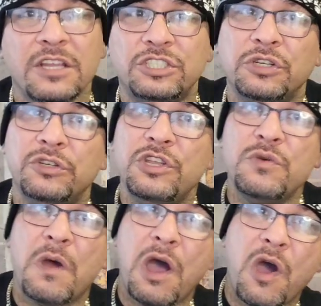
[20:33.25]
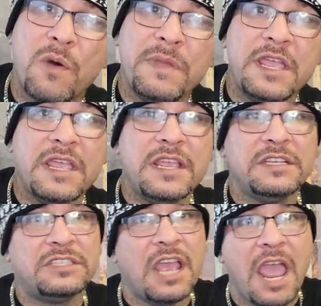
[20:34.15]
to you
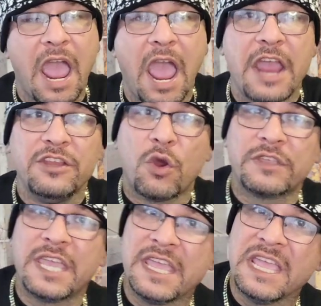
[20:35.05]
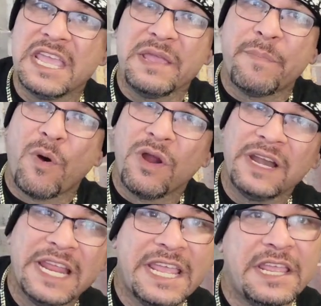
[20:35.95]
homies and your keyboard
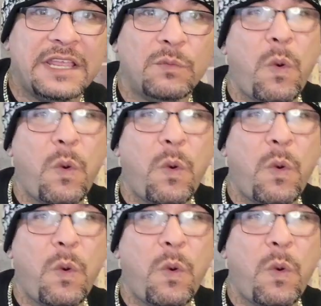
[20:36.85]
lean.